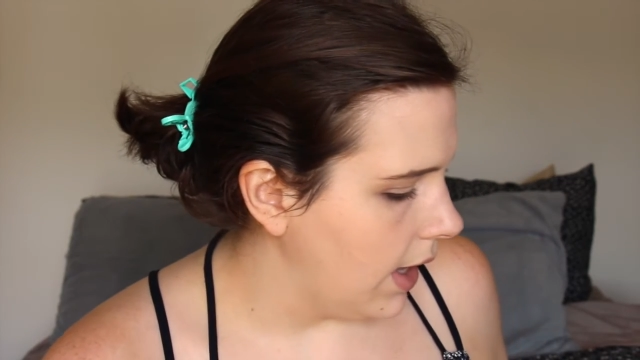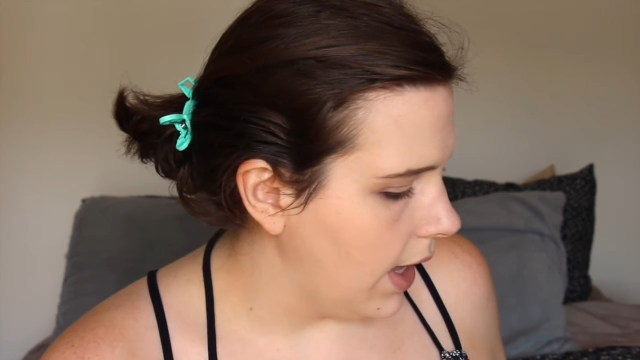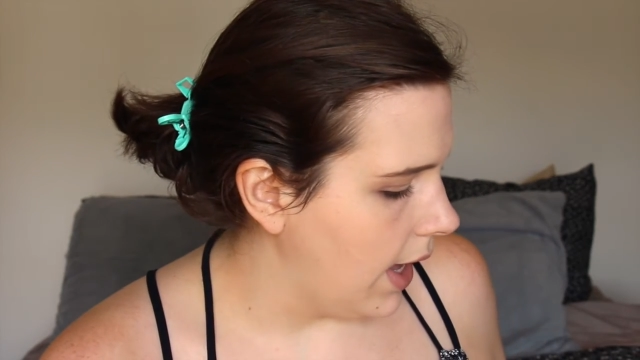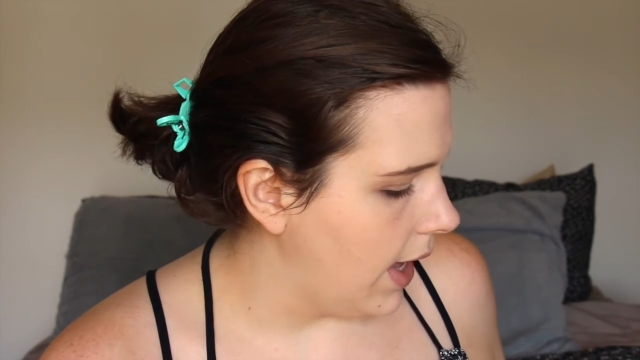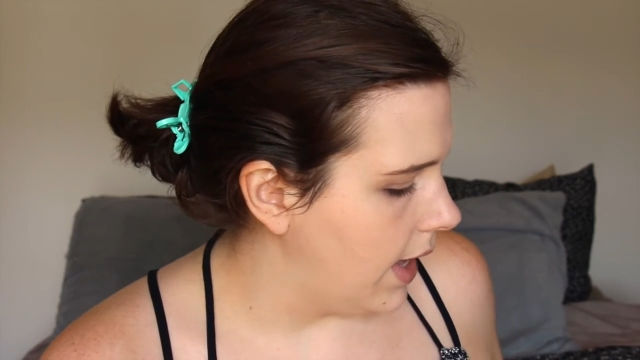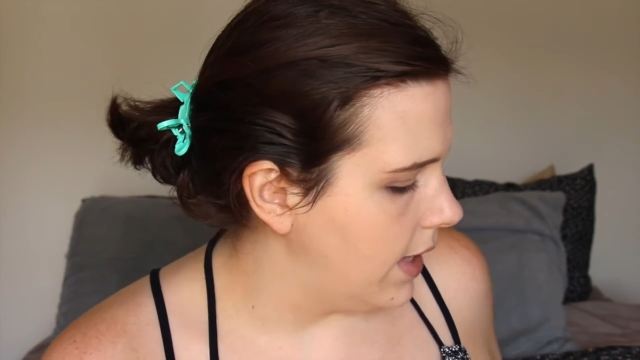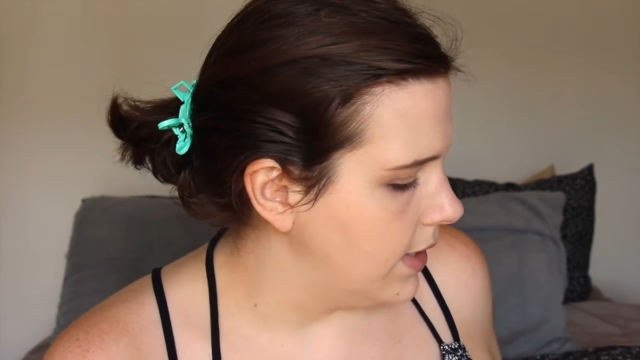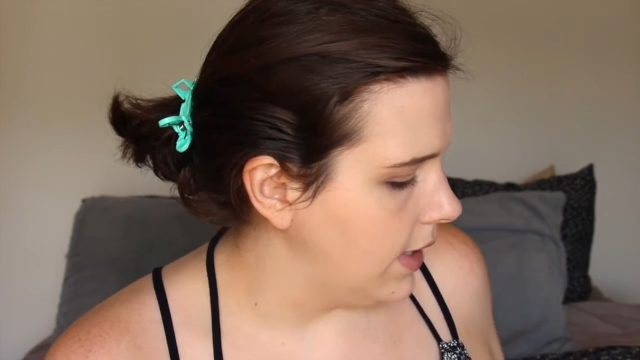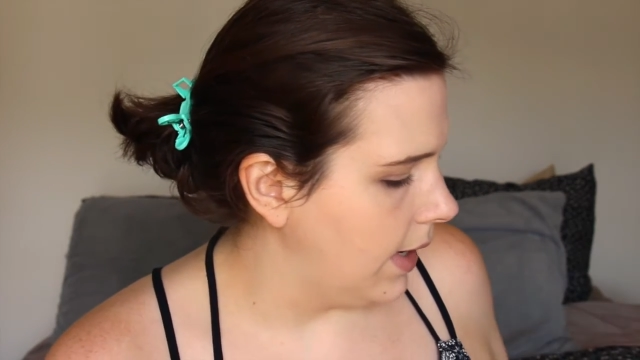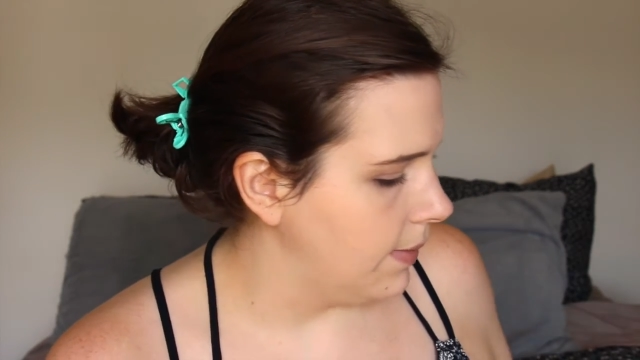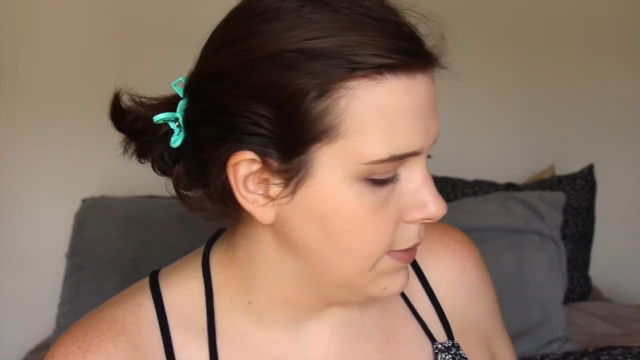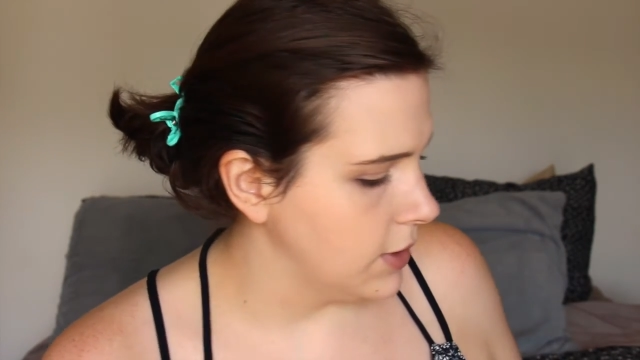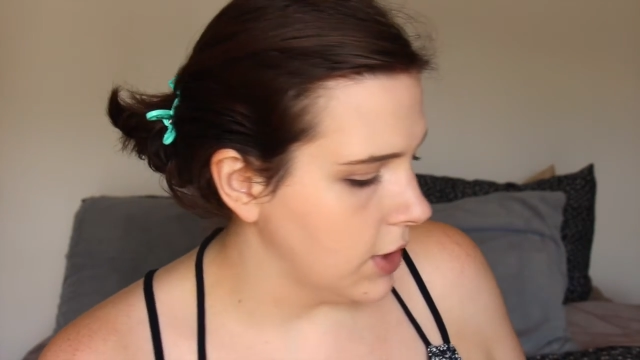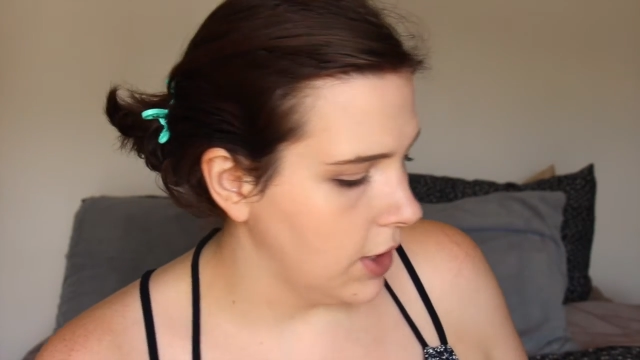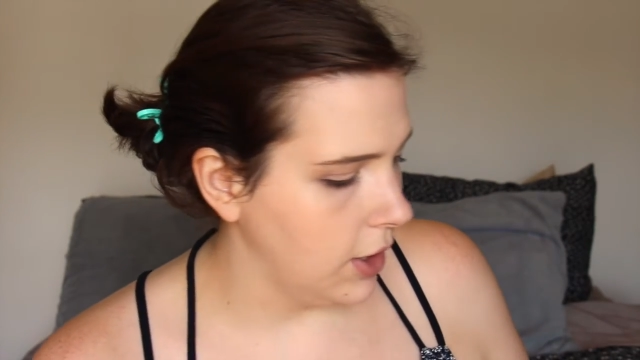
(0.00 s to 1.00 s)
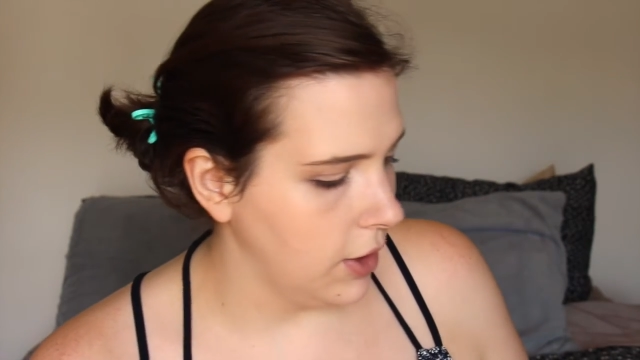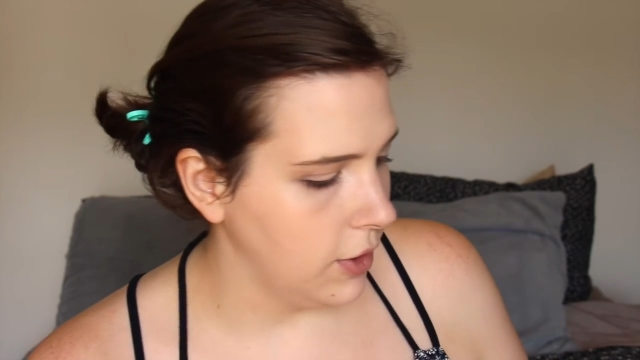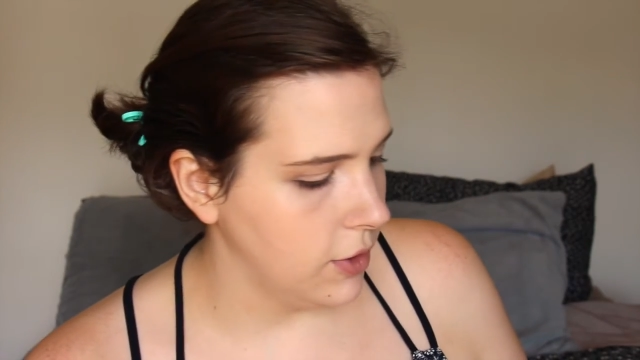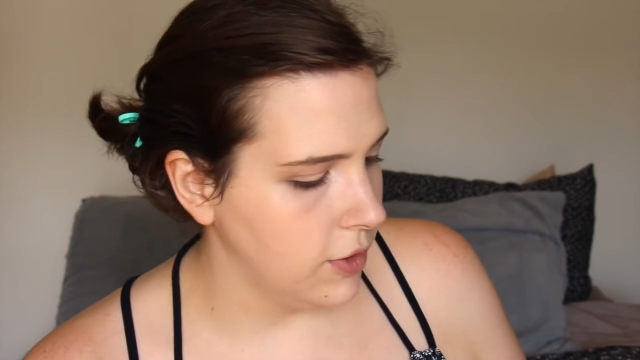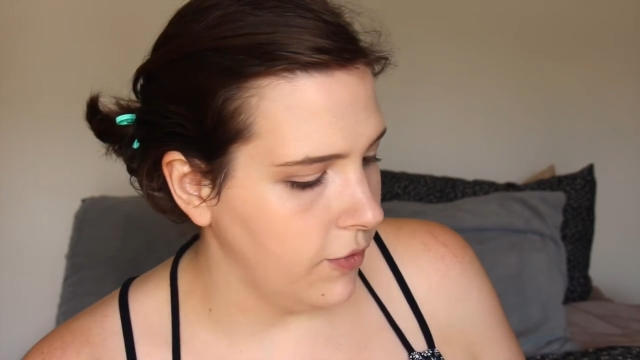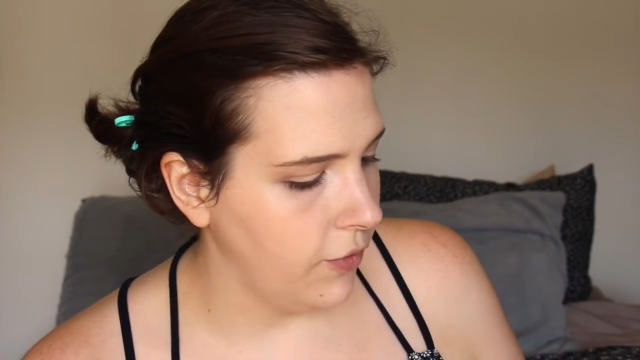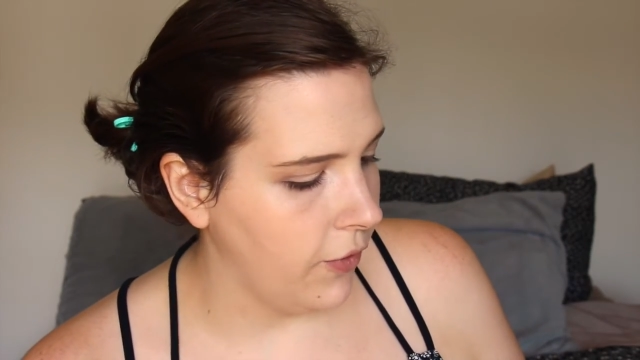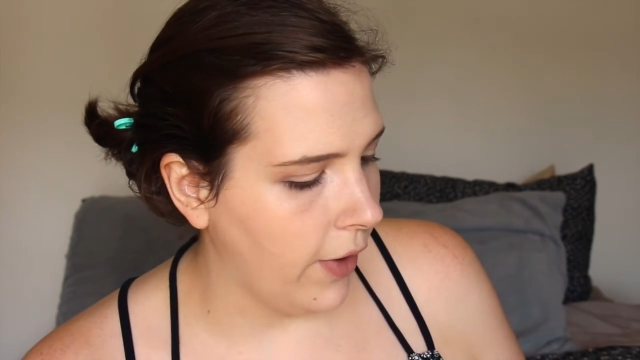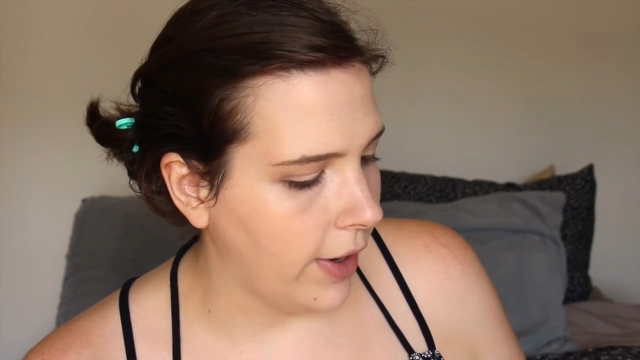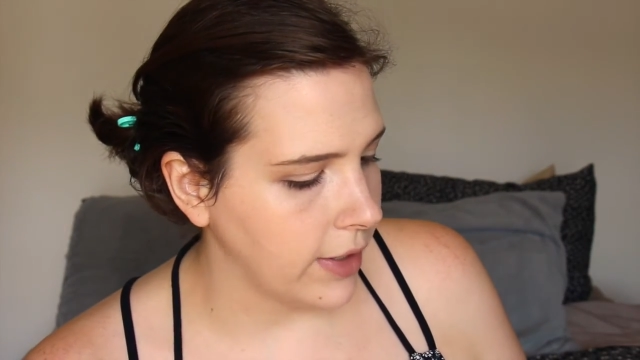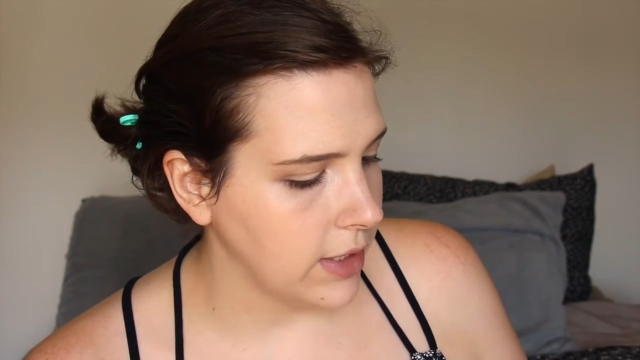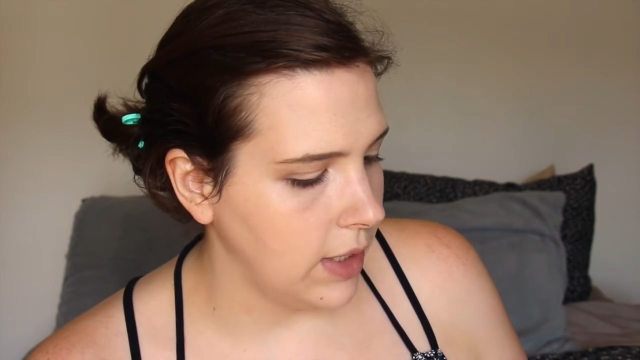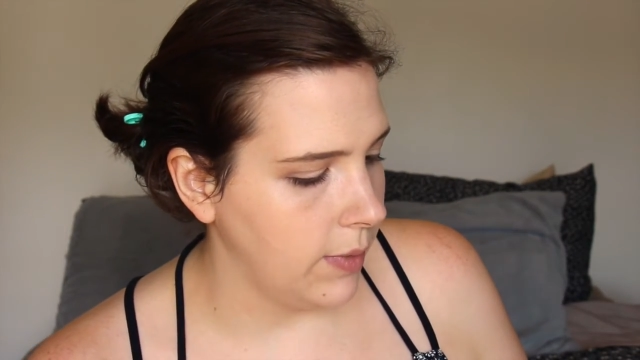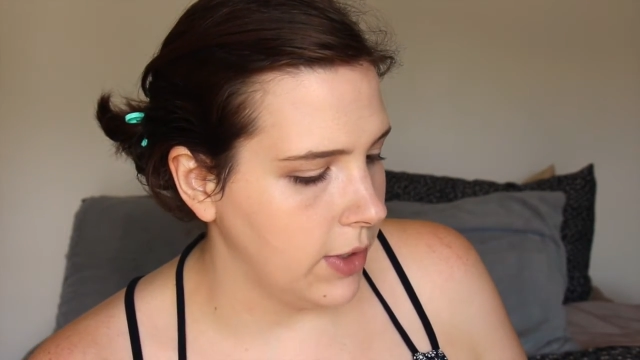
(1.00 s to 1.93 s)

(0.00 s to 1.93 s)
And I'm just going to use Floxy,